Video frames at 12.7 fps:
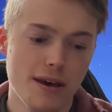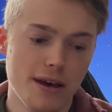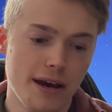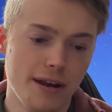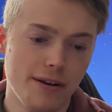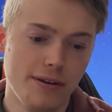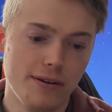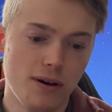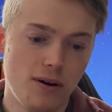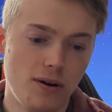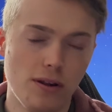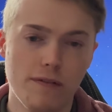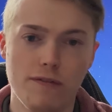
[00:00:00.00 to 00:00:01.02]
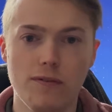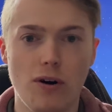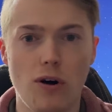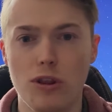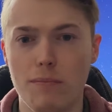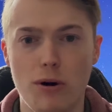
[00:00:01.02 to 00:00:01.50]
and all
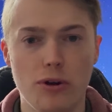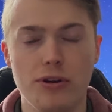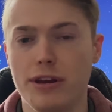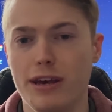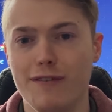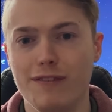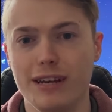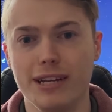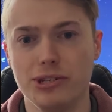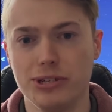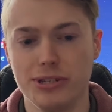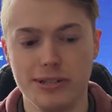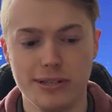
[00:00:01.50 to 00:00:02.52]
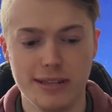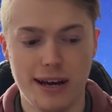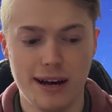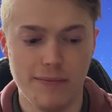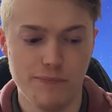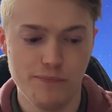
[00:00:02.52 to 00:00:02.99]
the modern day features
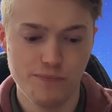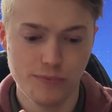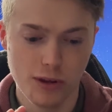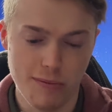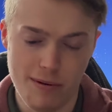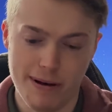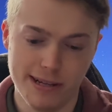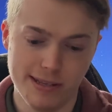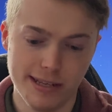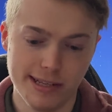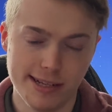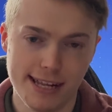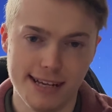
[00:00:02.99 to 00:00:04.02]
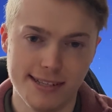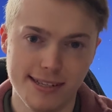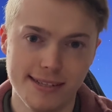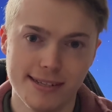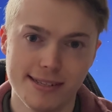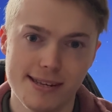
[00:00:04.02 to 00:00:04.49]
that, coming back to these
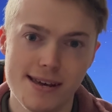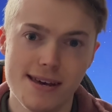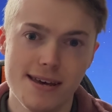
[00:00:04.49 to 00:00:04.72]
classics,